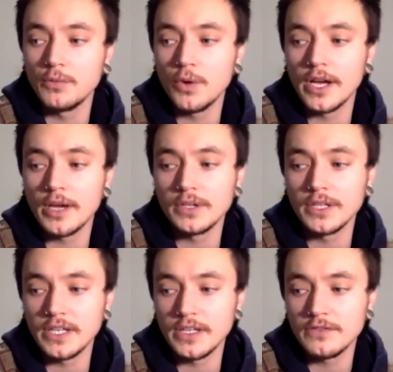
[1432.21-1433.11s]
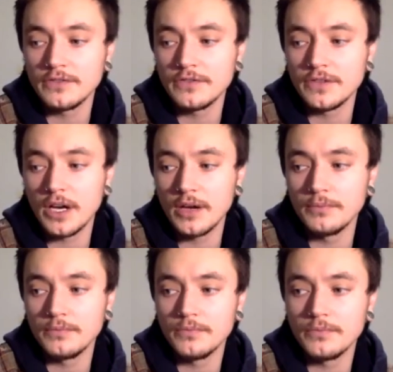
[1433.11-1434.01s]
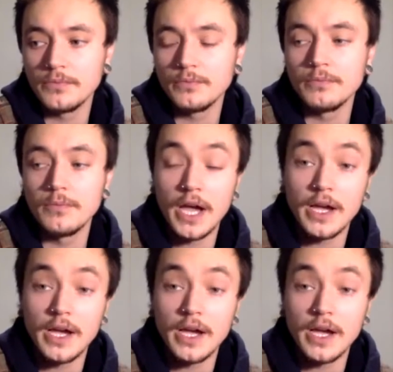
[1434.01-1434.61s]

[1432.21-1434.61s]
what I believe my